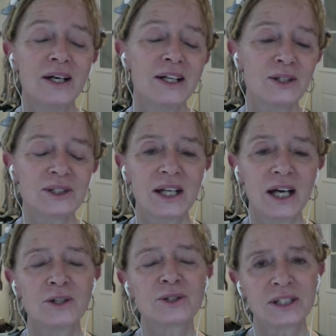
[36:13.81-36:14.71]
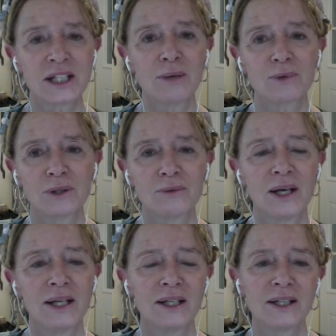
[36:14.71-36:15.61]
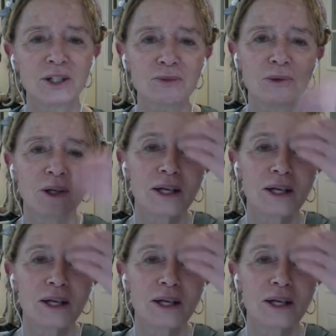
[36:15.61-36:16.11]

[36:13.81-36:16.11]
There's a uh, there's a chapter on writing in this book,